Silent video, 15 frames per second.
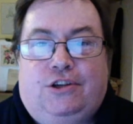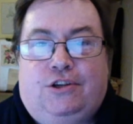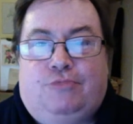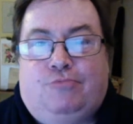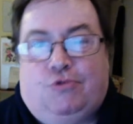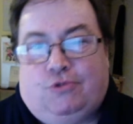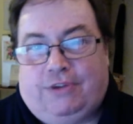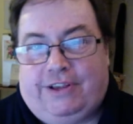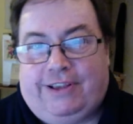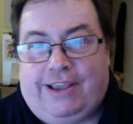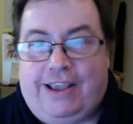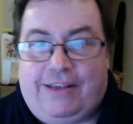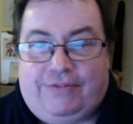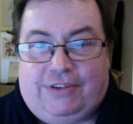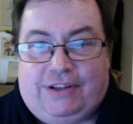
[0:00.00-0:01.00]
morning,
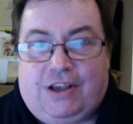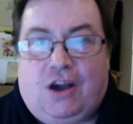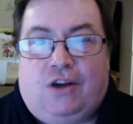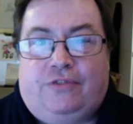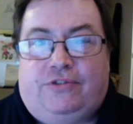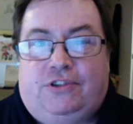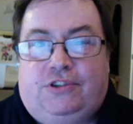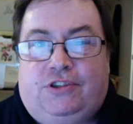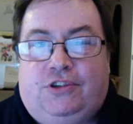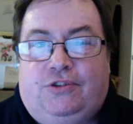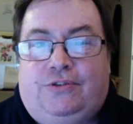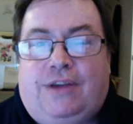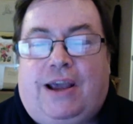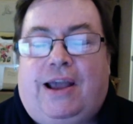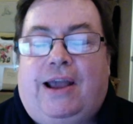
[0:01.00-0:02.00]
evening, afternoon.
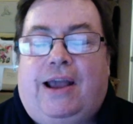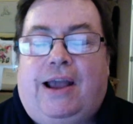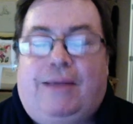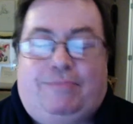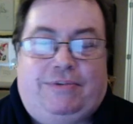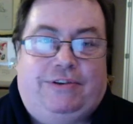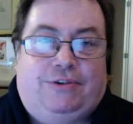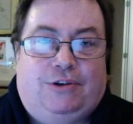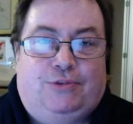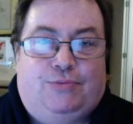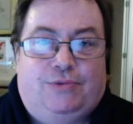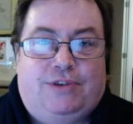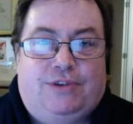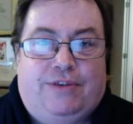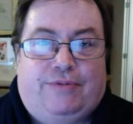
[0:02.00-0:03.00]
Happy
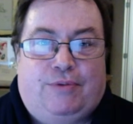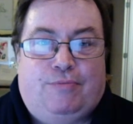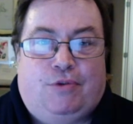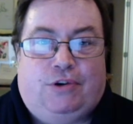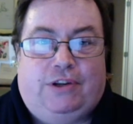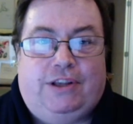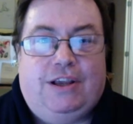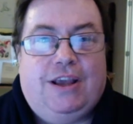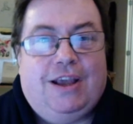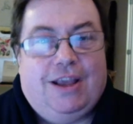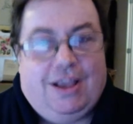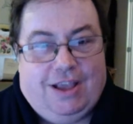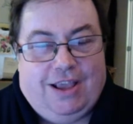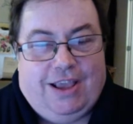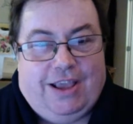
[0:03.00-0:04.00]
Christmas, everybody.
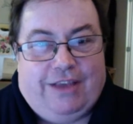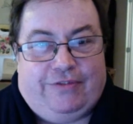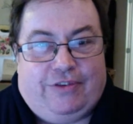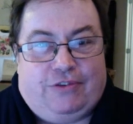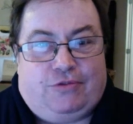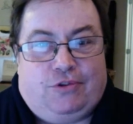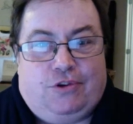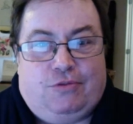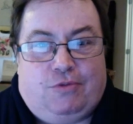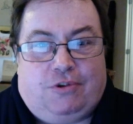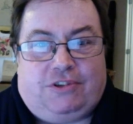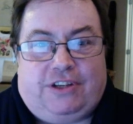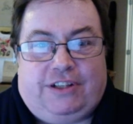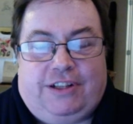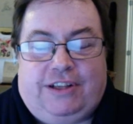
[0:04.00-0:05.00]
If you're through
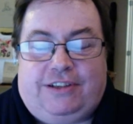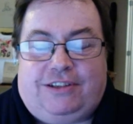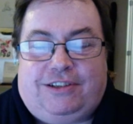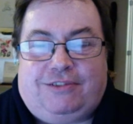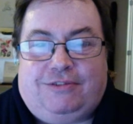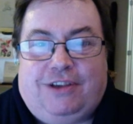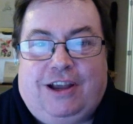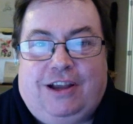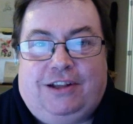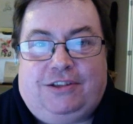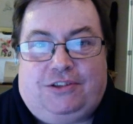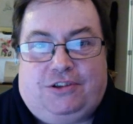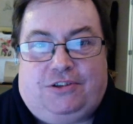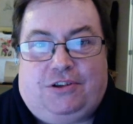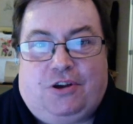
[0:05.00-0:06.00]
watching this,
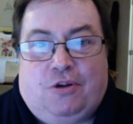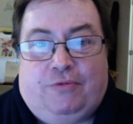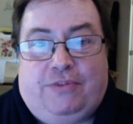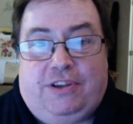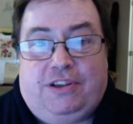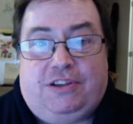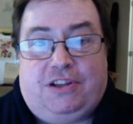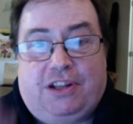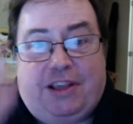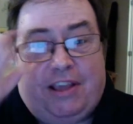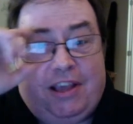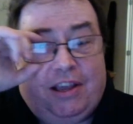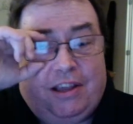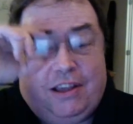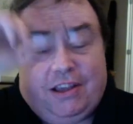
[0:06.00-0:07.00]
it's obviously
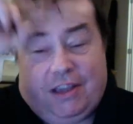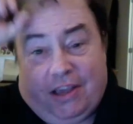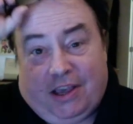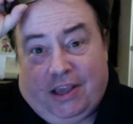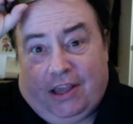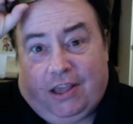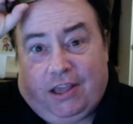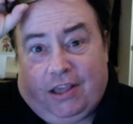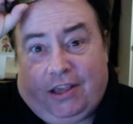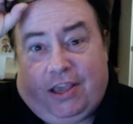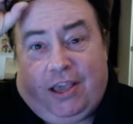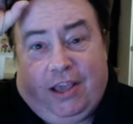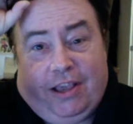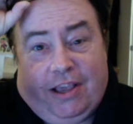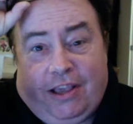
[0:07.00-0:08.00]

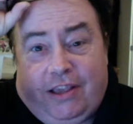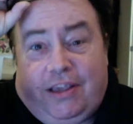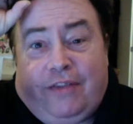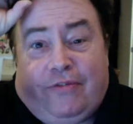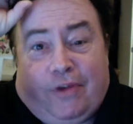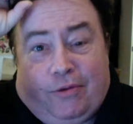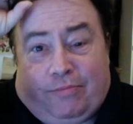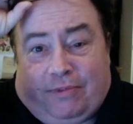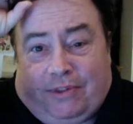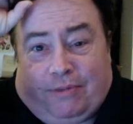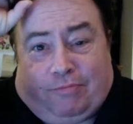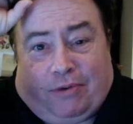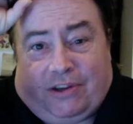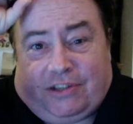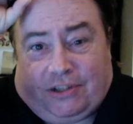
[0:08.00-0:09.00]
you've opened the
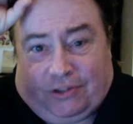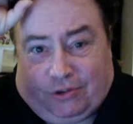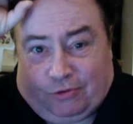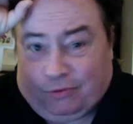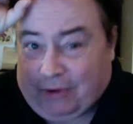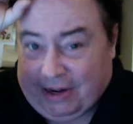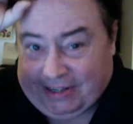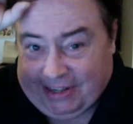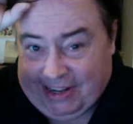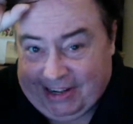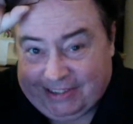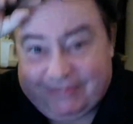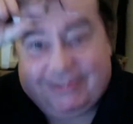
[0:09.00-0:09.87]
presents already,